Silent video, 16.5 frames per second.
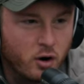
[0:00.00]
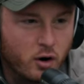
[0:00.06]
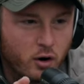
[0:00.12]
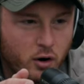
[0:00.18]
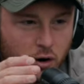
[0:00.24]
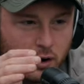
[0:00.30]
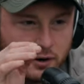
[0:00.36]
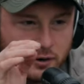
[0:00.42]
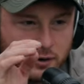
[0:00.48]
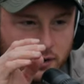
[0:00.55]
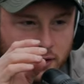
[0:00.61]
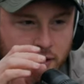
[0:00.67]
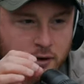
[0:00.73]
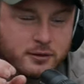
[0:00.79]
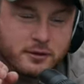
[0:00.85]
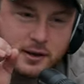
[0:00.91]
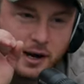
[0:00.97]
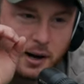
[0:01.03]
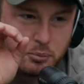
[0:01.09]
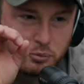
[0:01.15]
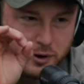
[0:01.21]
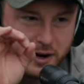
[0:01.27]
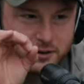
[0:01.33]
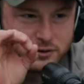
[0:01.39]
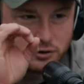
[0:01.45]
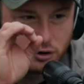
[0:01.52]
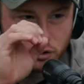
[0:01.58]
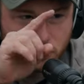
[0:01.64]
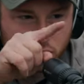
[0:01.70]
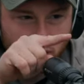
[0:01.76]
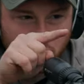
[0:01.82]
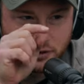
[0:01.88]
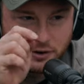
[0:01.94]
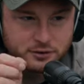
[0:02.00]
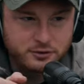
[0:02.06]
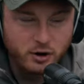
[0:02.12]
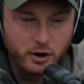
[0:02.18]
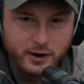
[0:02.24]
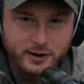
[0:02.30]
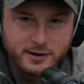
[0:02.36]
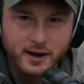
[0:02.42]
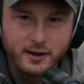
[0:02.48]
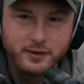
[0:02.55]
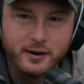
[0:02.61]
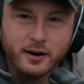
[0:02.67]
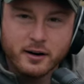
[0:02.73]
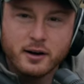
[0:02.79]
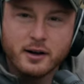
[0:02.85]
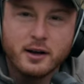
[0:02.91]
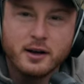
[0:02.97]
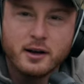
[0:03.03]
on the top right circle on this target down there.